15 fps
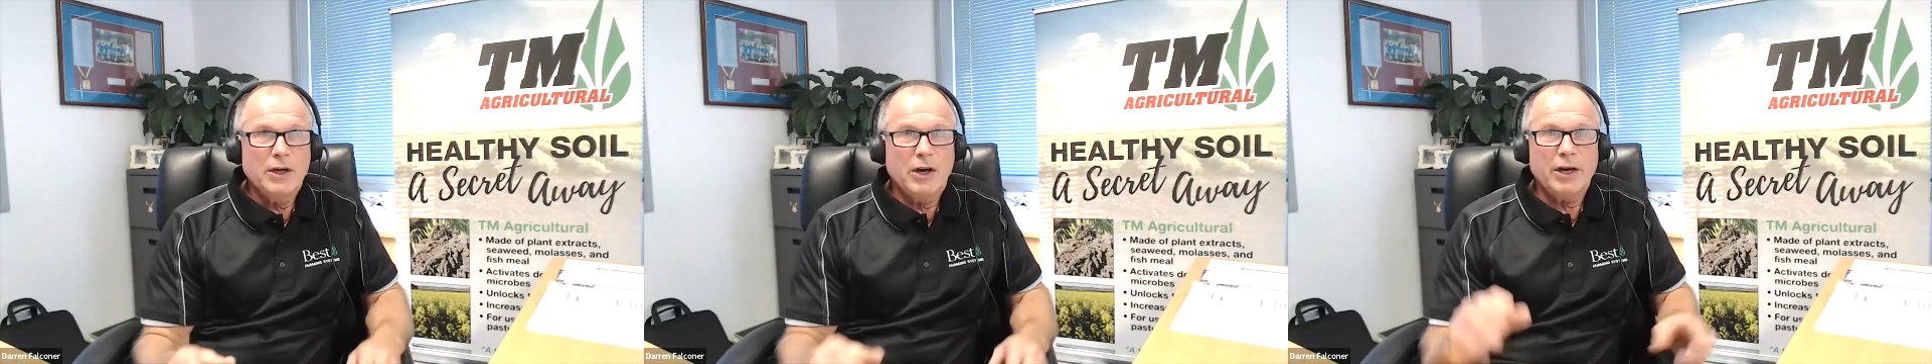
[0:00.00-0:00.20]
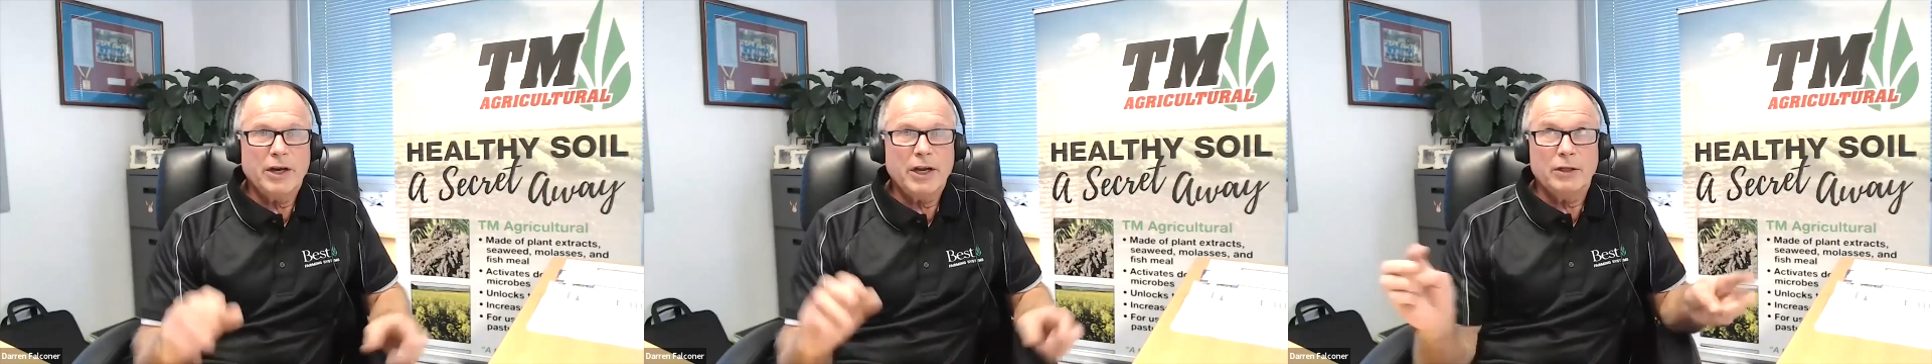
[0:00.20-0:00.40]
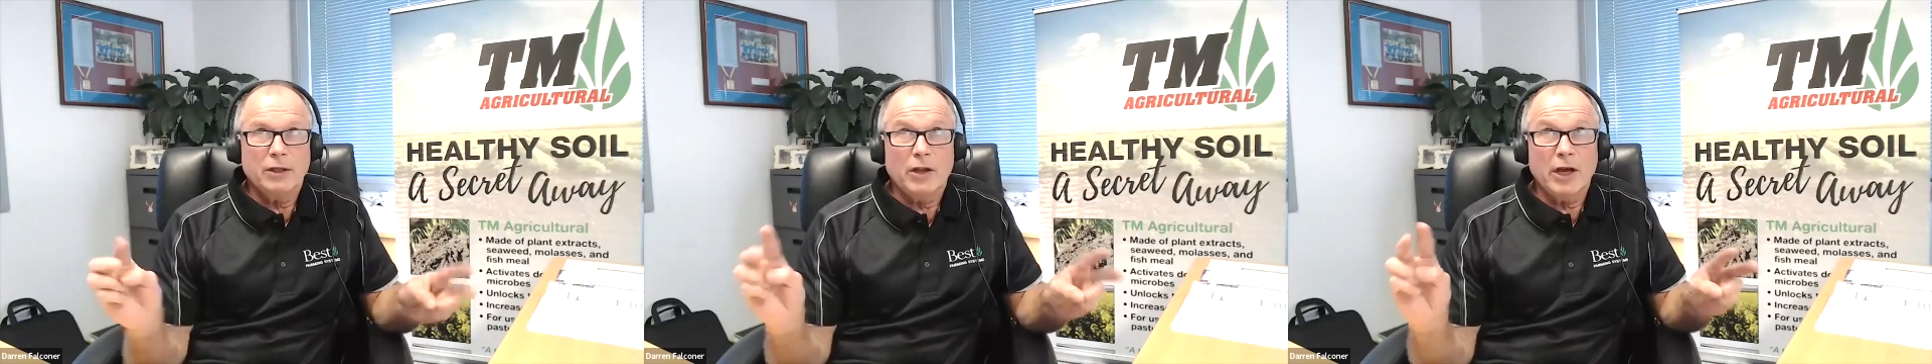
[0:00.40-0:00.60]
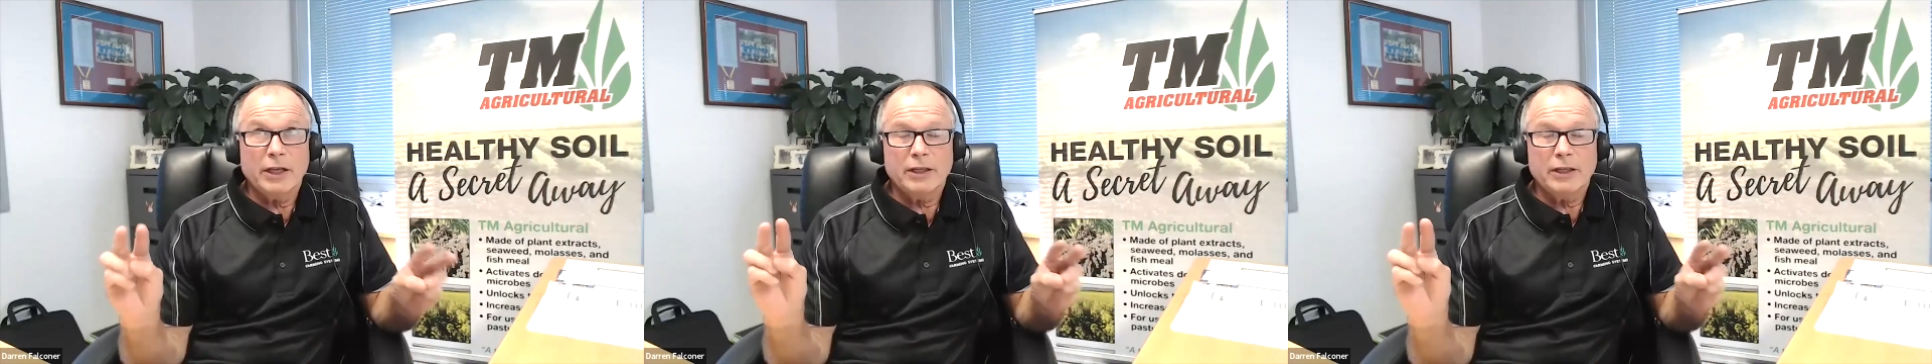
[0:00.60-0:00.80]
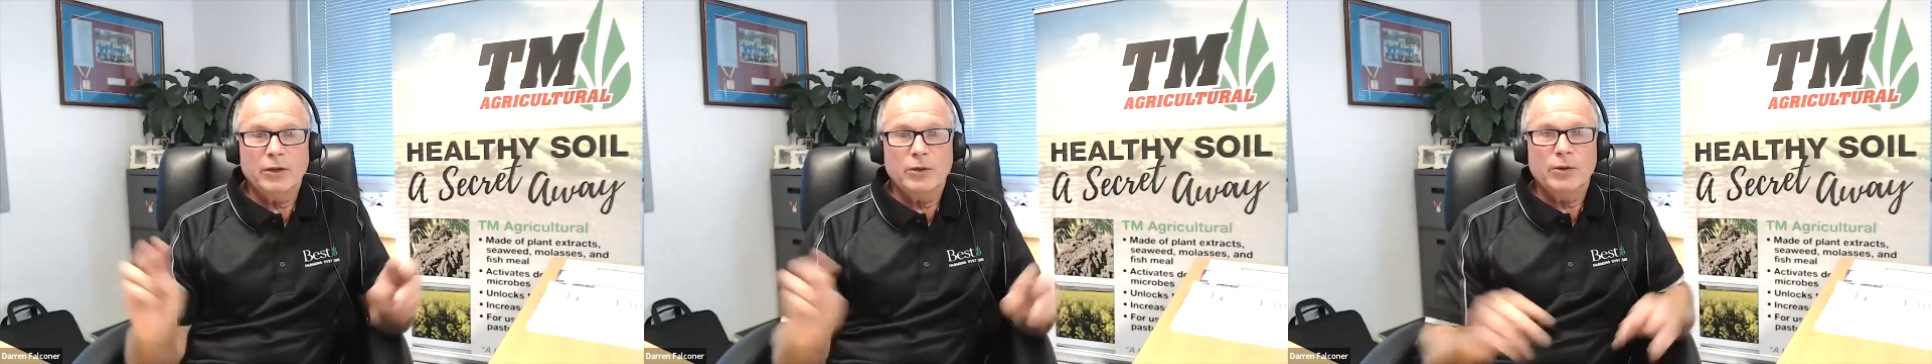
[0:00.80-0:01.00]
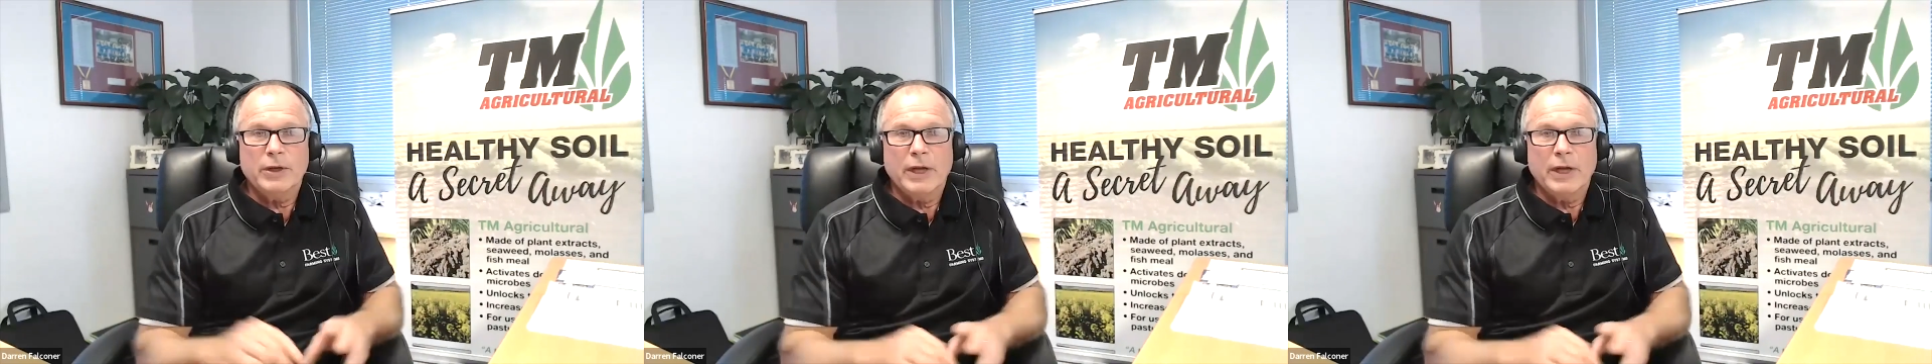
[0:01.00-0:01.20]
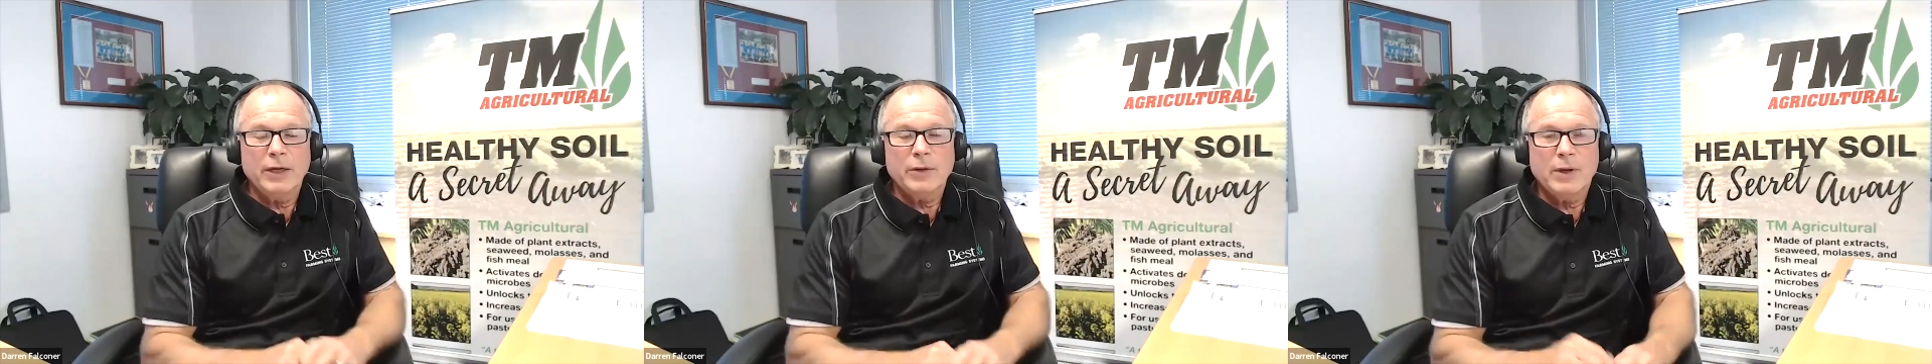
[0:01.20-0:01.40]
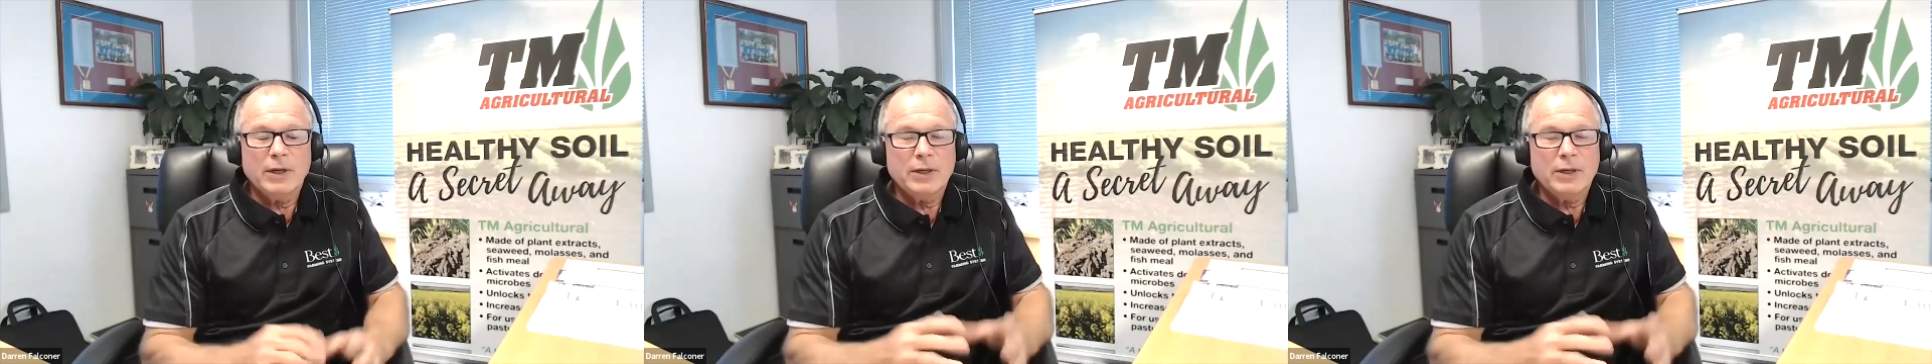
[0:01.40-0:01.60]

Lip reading: I don't like the organic one,